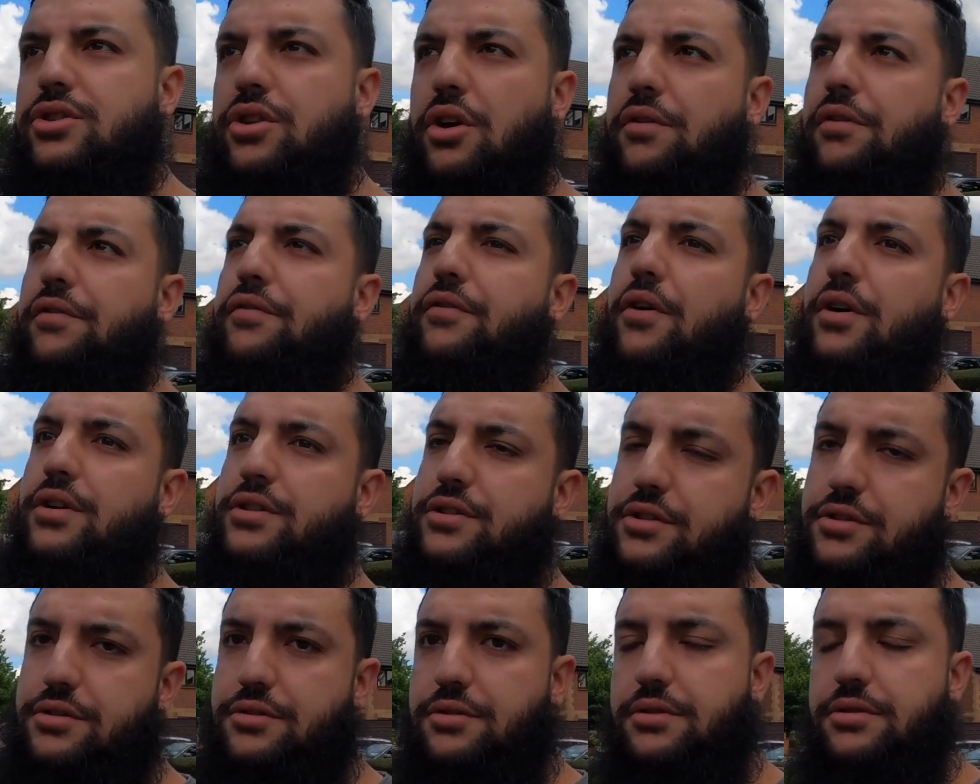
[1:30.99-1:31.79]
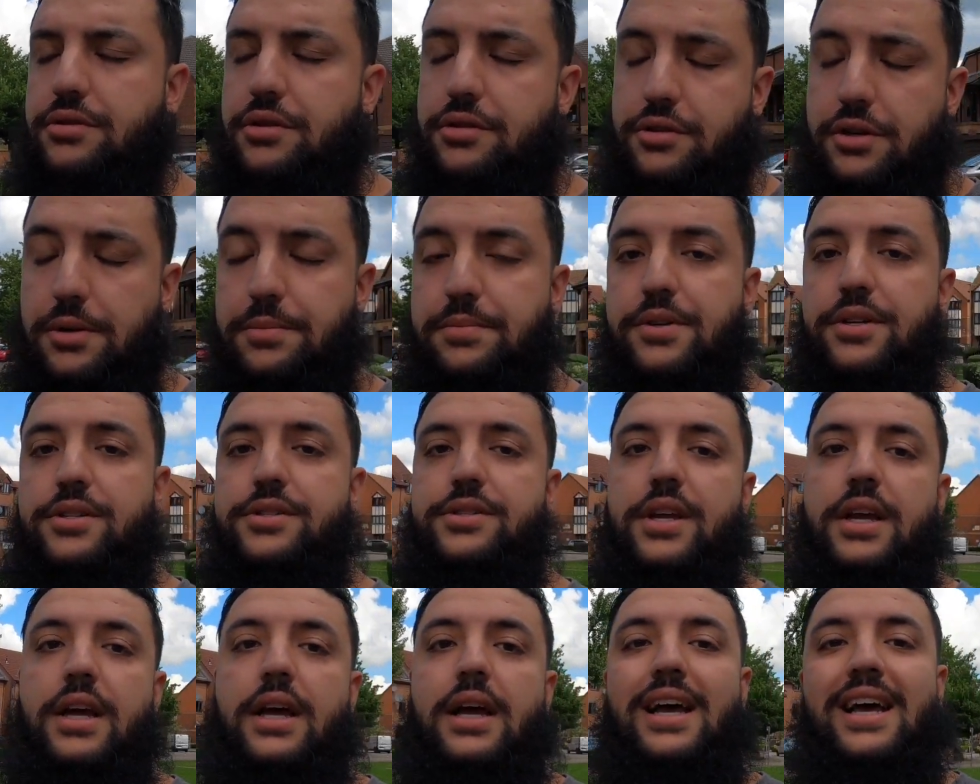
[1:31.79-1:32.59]
just over 400
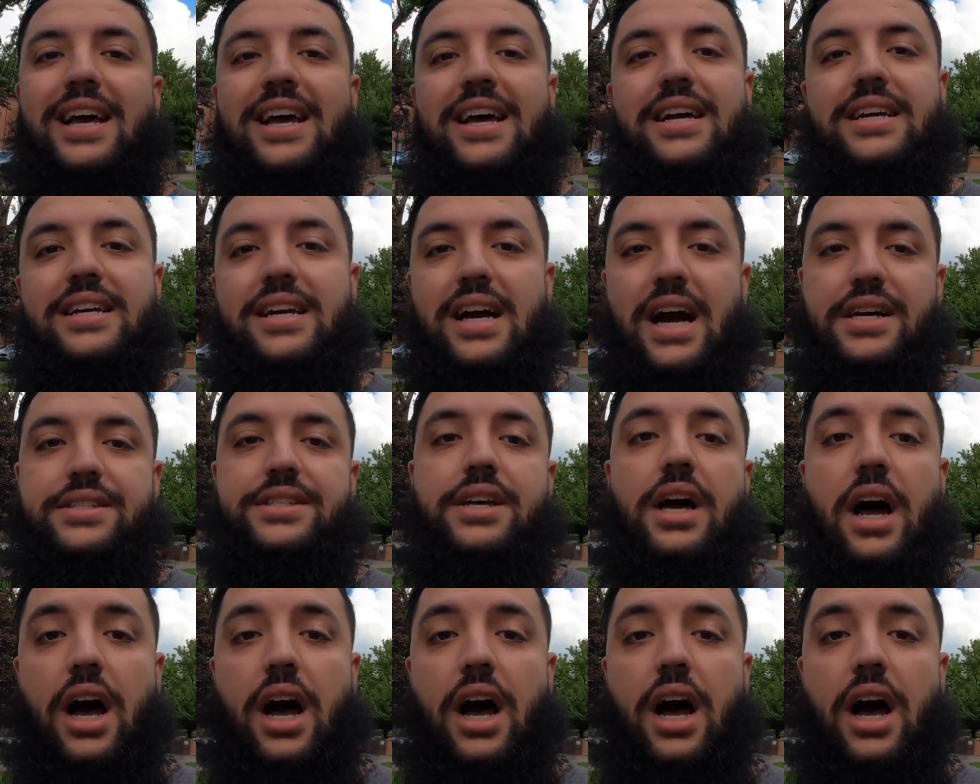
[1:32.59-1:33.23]
subscriptions, guys.